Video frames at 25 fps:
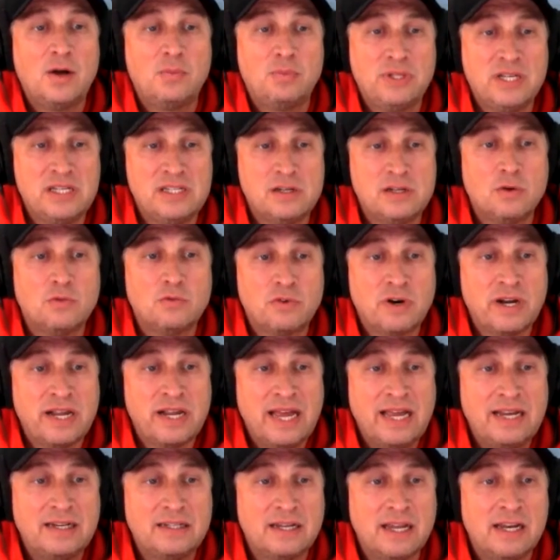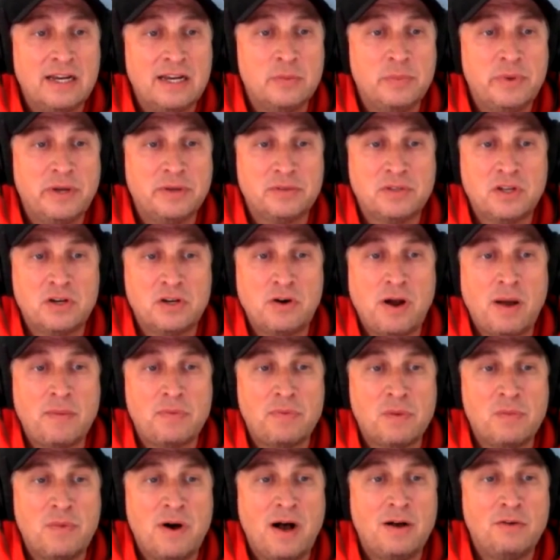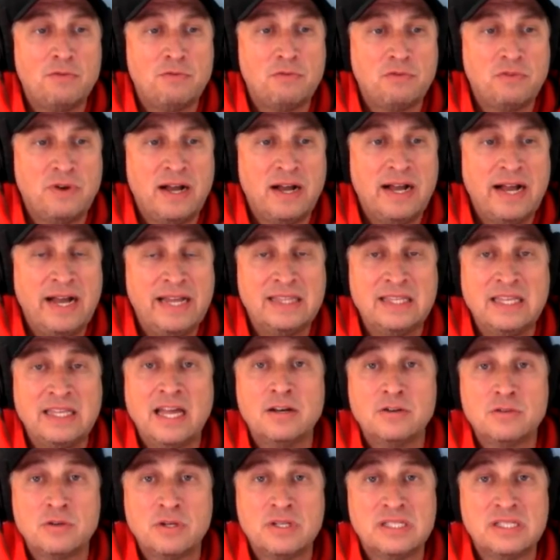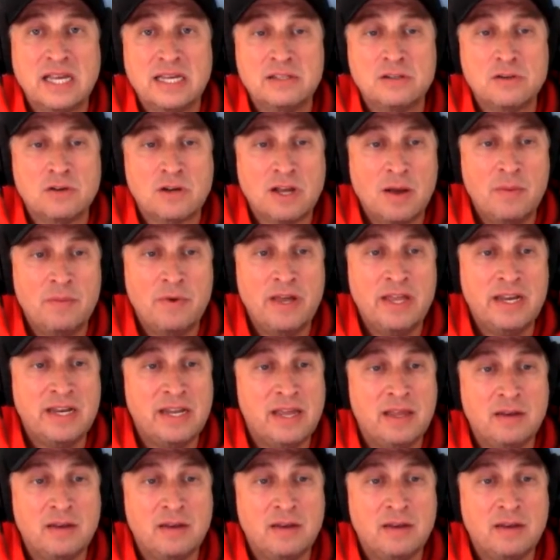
Please don't forget, and you'll be able to drop them off at the entrance as you come in.